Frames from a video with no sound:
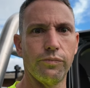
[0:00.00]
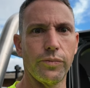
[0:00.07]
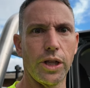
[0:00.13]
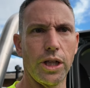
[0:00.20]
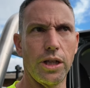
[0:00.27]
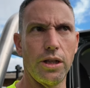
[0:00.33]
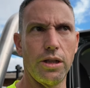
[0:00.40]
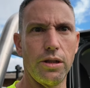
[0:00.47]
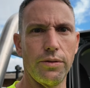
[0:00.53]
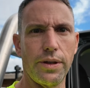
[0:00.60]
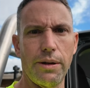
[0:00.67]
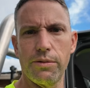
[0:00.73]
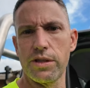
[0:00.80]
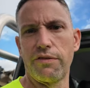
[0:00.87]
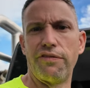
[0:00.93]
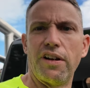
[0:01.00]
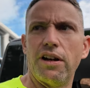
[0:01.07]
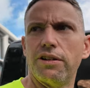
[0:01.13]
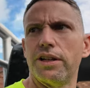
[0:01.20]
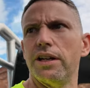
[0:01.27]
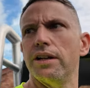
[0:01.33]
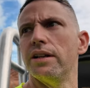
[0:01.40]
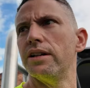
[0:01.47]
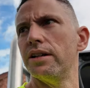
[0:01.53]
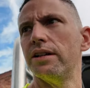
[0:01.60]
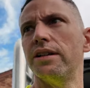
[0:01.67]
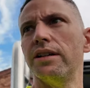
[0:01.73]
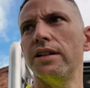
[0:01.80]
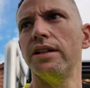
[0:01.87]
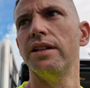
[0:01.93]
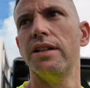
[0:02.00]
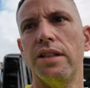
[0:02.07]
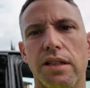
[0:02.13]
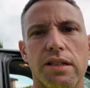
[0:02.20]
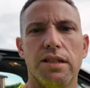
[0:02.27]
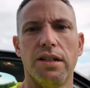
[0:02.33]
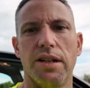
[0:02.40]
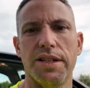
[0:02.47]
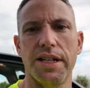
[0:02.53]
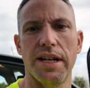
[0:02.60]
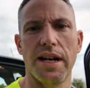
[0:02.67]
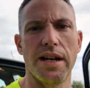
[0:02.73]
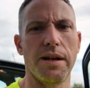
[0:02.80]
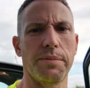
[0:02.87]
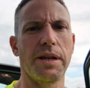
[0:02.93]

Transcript: Well, that was a failure. I did end